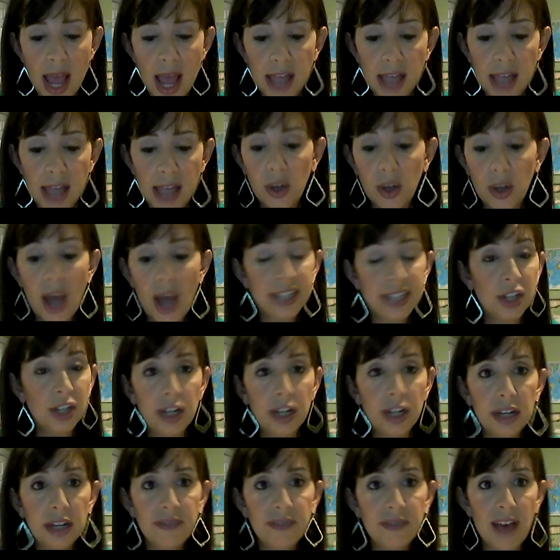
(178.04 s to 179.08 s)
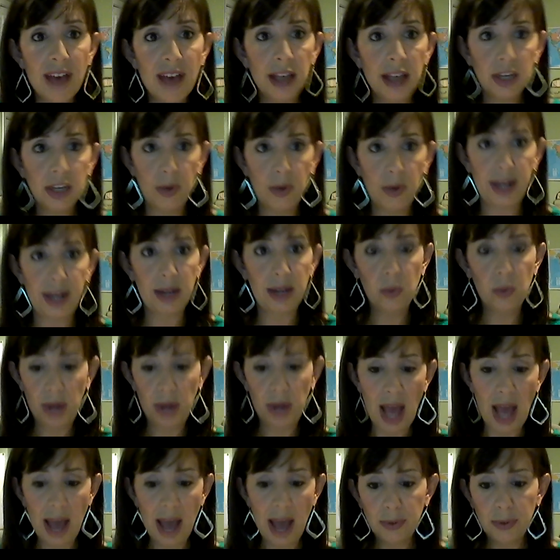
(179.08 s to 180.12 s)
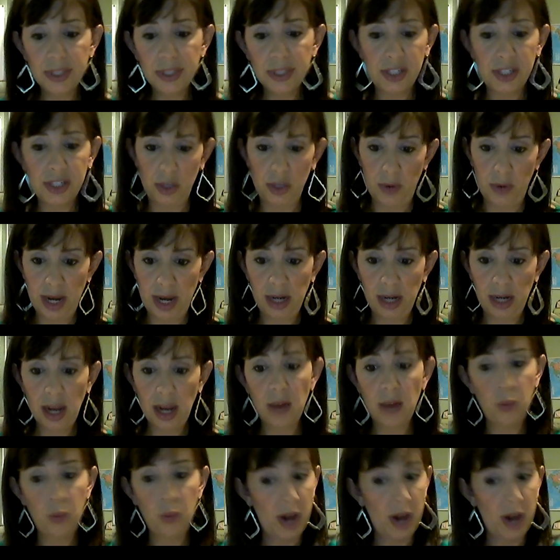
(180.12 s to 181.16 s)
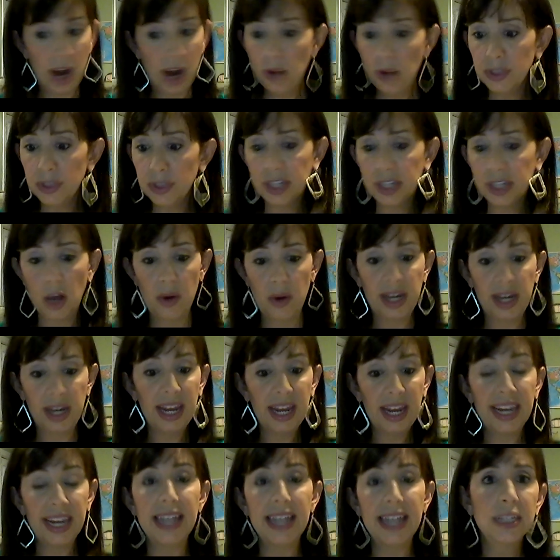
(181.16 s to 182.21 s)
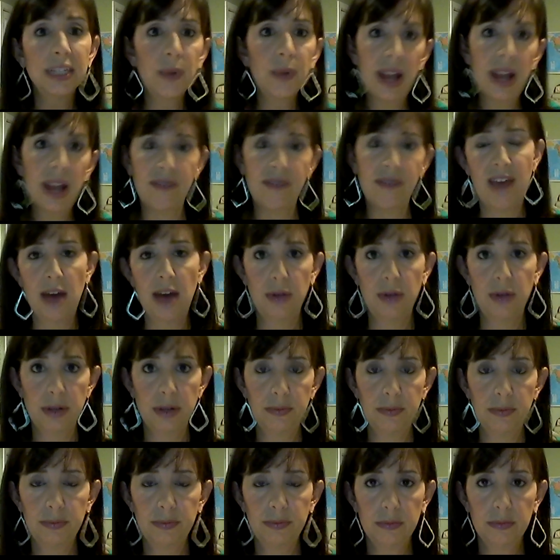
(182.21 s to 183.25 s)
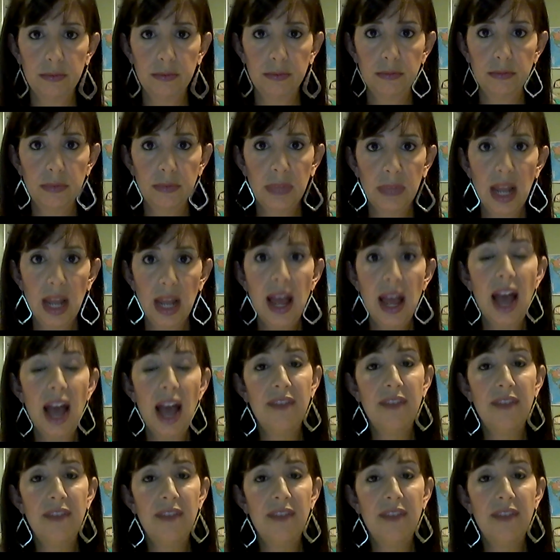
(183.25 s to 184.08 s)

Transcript: So I started evaluating what I was doing and where I was going, and guess what I found? I